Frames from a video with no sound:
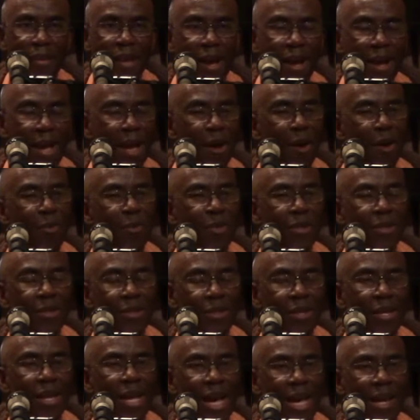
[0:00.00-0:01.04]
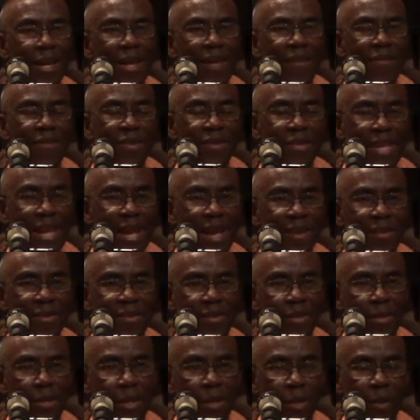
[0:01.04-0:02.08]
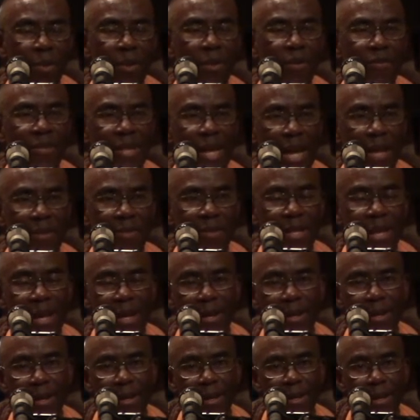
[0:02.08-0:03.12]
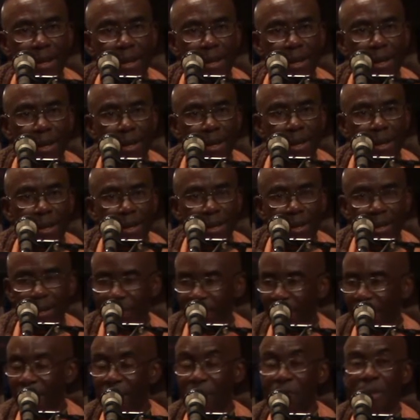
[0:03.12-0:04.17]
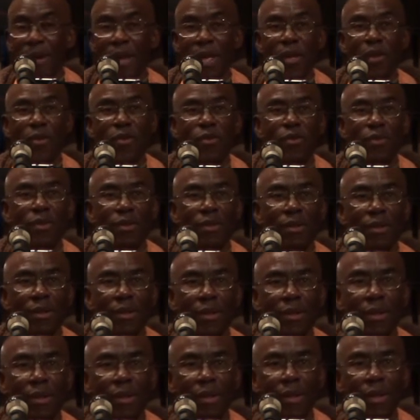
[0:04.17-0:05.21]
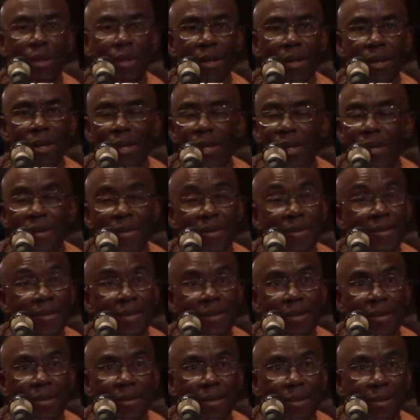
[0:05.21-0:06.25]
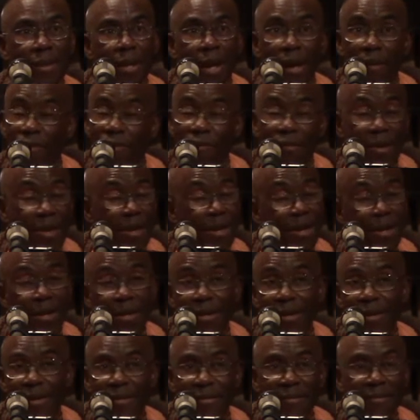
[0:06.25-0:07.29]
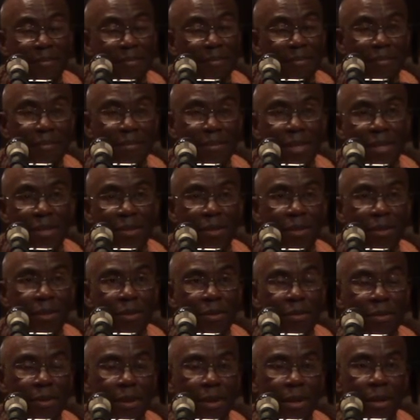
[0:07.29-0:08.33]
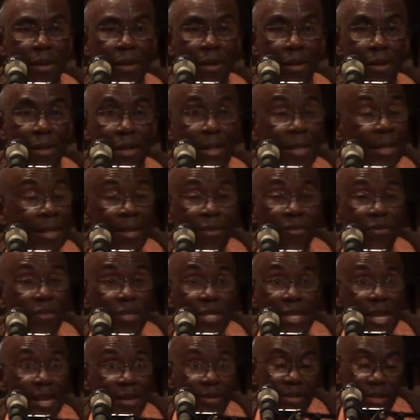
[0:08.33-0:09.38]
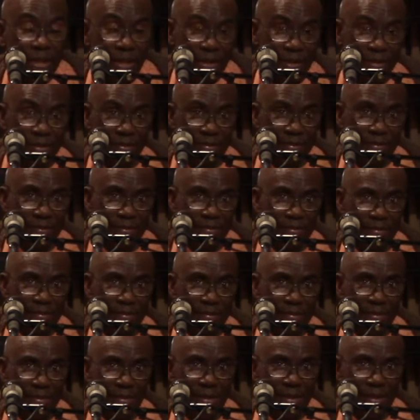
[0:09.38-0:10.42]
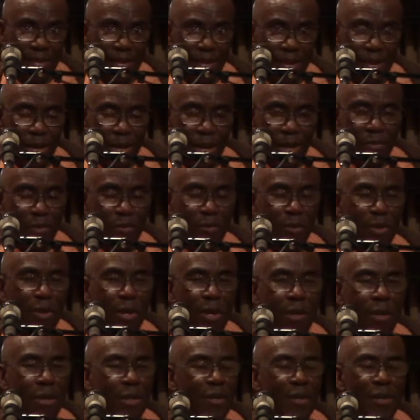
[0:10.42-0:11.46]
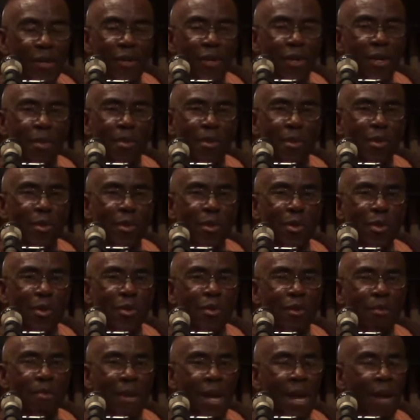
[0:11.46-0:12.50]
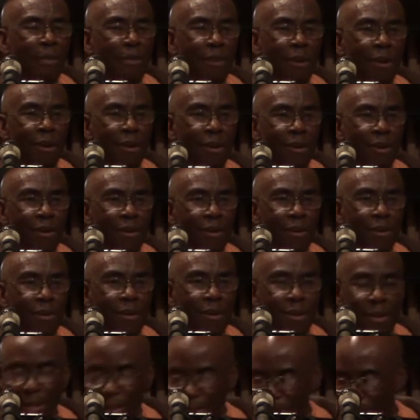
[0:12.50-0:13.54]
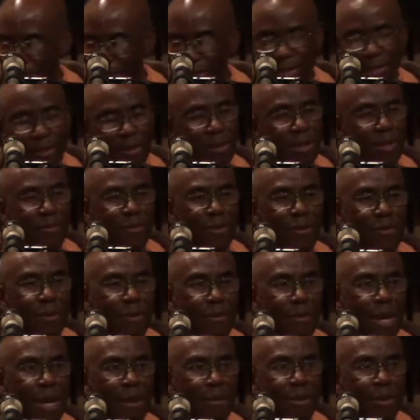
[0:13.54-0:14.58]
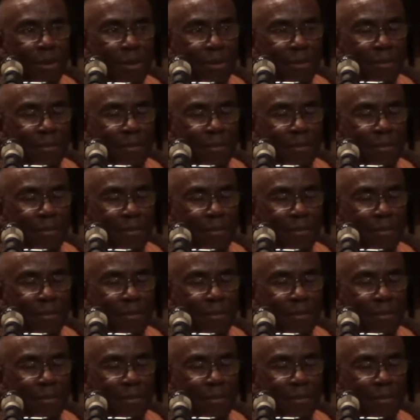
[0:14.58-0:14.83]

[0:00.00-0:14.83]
always had emphasized a number of times that this very place is a very, a great theater. If you are not able to go to Mayapur, this place is not different from Mayapur.